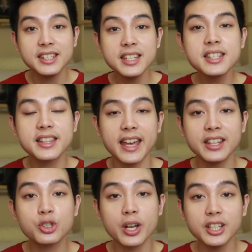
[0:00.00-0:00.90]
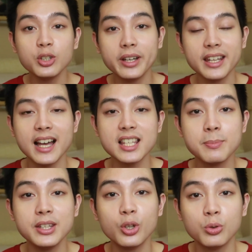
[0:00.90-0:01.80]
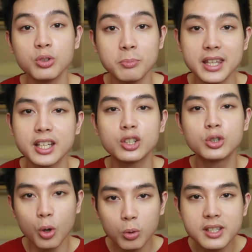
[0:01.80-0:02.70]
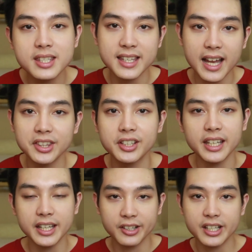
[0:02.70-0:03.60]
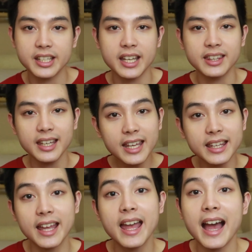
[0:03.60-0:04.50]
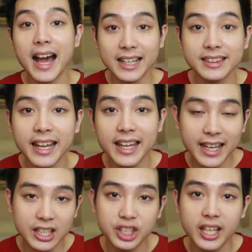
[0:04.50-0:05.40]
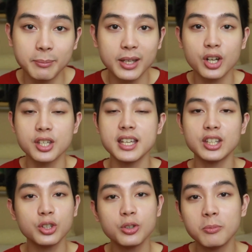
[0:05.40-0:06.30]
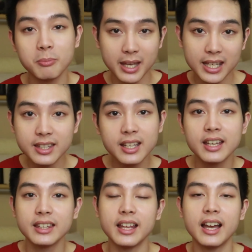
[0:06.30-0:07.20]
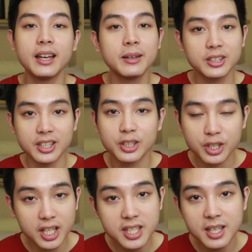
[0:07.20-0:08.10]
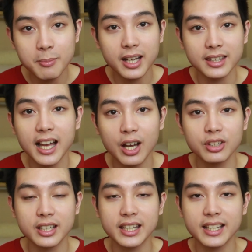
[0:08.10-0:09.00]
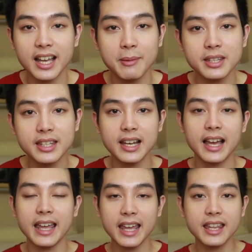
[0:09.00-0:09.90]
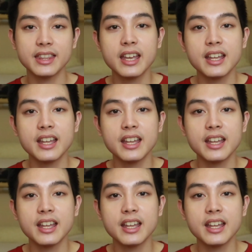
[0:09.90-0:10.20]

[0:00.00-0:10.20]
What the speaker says: And since then, tretinoin has been known to be the gold standard ingredient in anti-aging because ito yung main na tinatrust ng mga tao na ginagamit nila, and